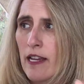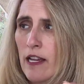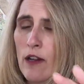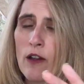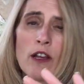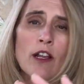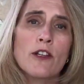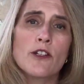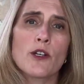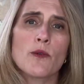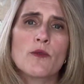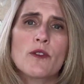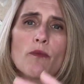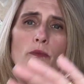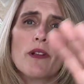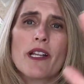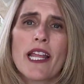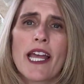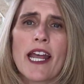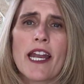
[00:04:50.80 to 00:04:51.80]
in terms of
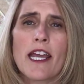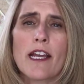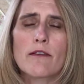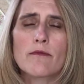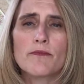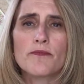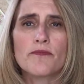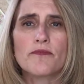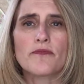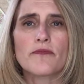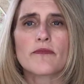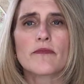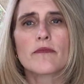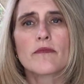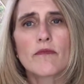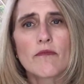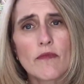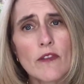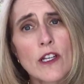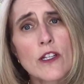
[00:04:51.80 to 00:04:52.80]
planning.
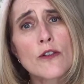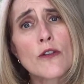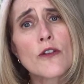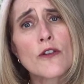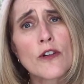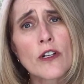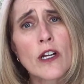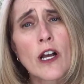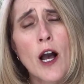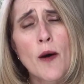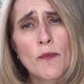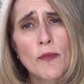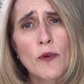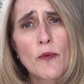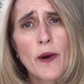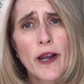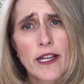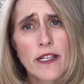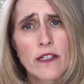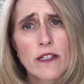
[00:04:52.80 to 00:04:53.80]
So there are a couple
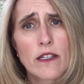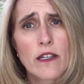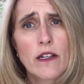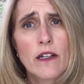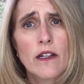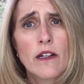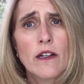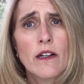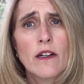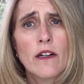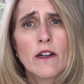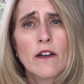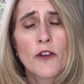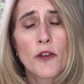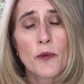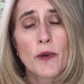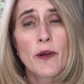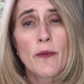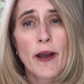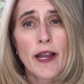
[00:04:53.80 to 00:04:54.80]
ways,
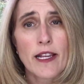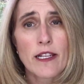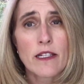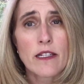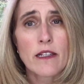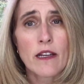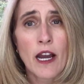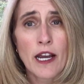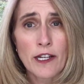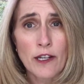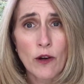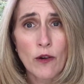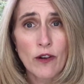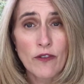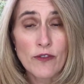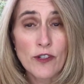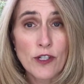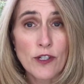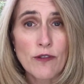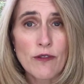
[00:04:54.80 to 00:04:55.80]
3 ways I know
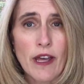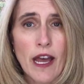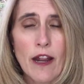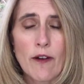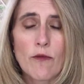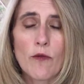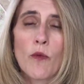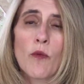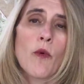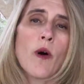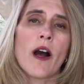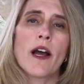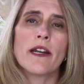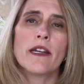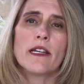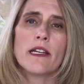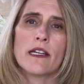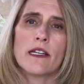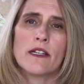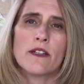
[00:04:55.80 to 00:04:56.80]
of to do that.
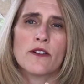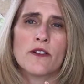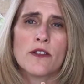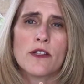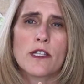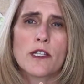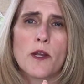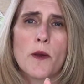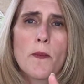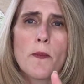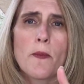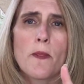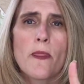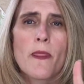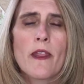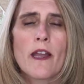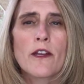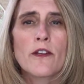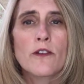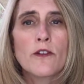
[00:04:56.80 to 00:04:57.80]
One is
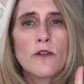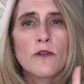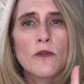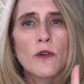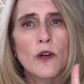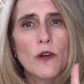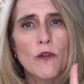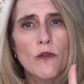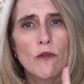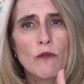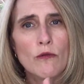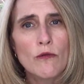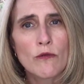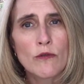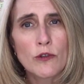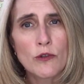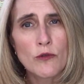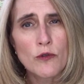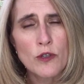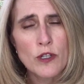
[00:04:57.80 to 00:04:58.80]
you
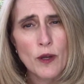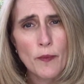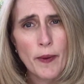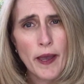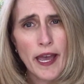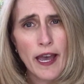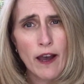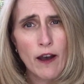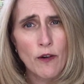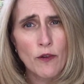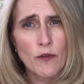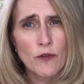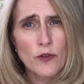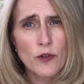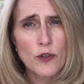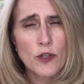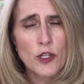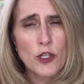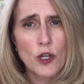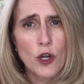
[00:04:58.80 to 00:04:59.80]
lose a pound
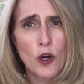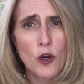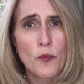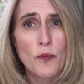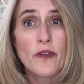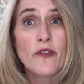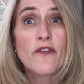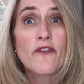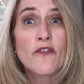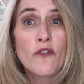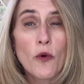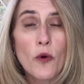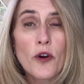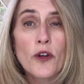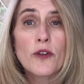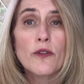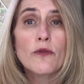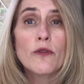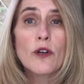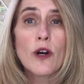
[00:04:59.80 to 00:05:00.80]
or so before
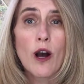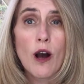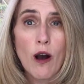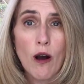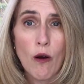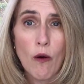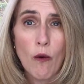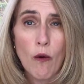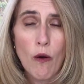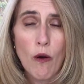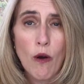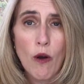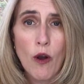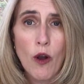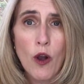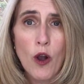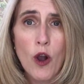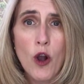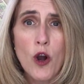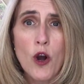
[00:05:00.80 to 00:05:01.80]
you go.
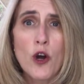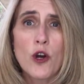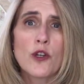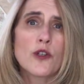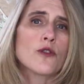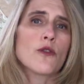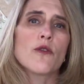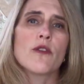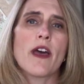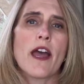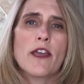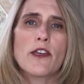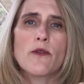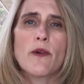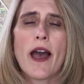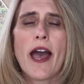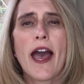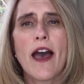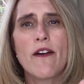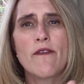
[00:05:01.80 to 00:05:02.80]
so that you
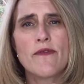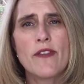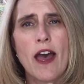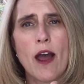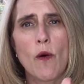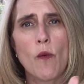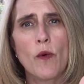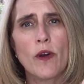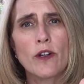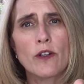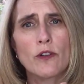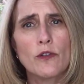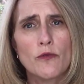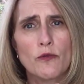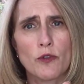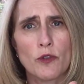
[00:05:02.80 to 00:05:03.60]
have that wiggle